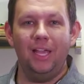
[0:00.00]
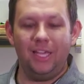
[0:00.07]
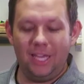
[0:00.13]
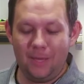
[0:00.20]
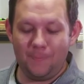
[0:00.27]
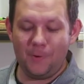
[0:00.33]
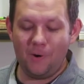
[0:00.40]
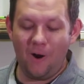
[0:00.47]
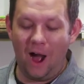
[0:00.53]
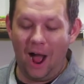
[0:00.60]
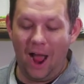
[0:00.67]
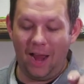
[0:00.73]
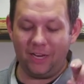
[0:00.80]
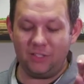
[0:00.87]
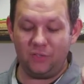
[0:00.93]
Keep your
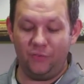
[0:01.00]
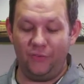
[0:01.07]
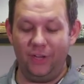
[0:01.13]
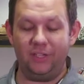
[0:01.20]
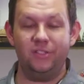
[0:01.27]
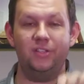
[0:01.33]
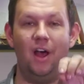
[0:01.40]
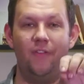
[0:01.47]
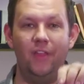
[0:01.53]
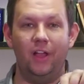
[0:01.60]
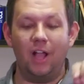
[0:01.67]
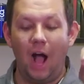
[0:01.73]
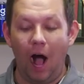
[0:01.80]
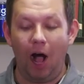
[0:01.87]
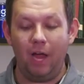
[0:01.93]
eyes fixed on the
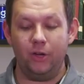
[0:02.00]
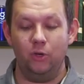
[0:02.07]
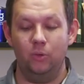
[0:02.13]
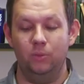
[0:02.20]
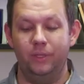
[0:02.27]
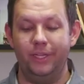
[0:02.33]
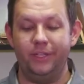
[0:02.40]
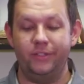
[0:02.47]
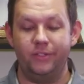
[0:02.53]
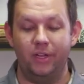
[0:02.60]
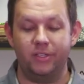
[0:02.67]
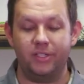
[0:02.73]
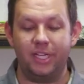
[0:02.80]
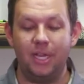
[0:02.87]
God who leads us.